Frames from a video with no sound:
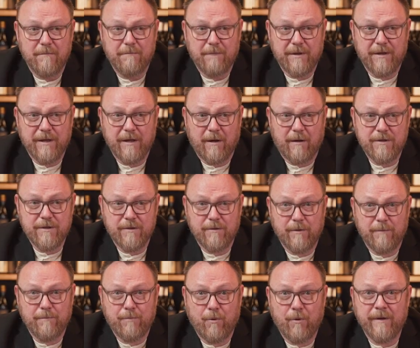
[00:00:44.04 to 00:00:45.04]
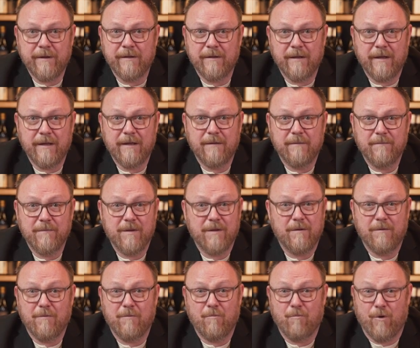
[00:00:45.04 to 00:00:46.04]
but they also, importantly,
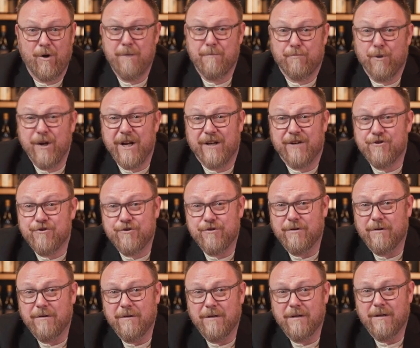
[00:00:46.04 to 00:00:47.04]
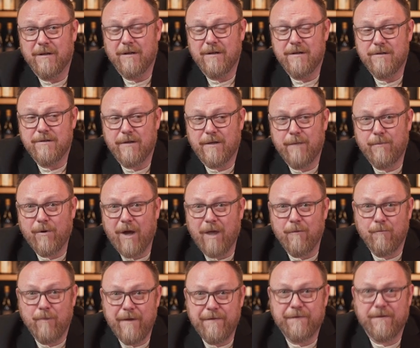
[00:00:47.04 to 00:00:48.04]
weren't British. So they
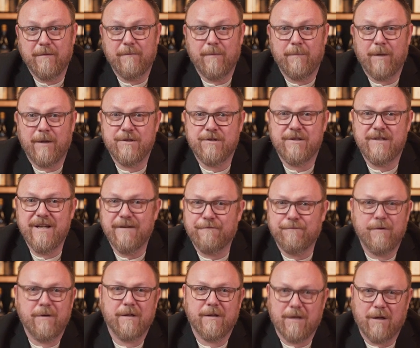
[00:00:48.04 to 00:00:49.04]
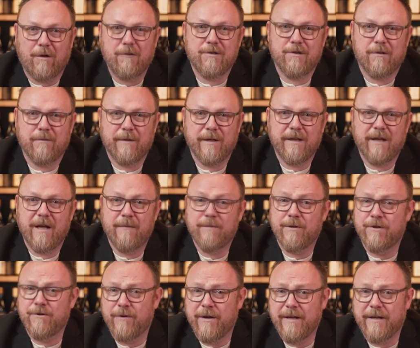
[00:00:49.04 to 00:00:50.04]
brought with them a much different culture when it came
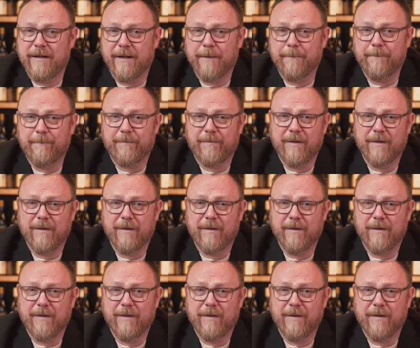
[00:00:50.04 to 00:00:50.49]
to drinking.